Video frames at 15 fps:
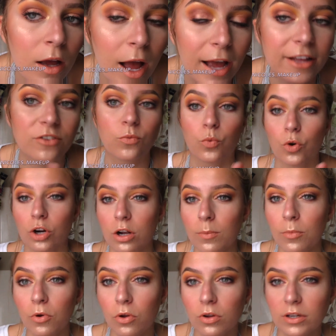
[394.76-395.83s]
It's
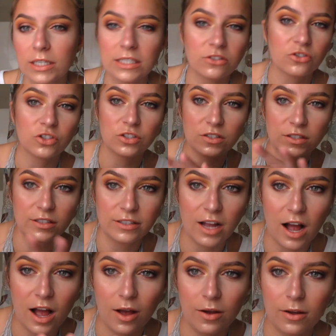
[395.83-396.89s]
workable. It's just
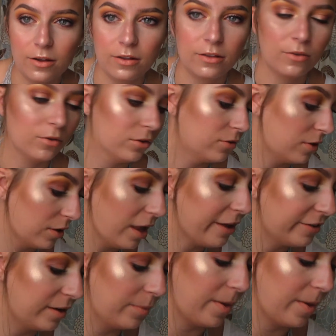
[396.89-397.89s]
not the Latte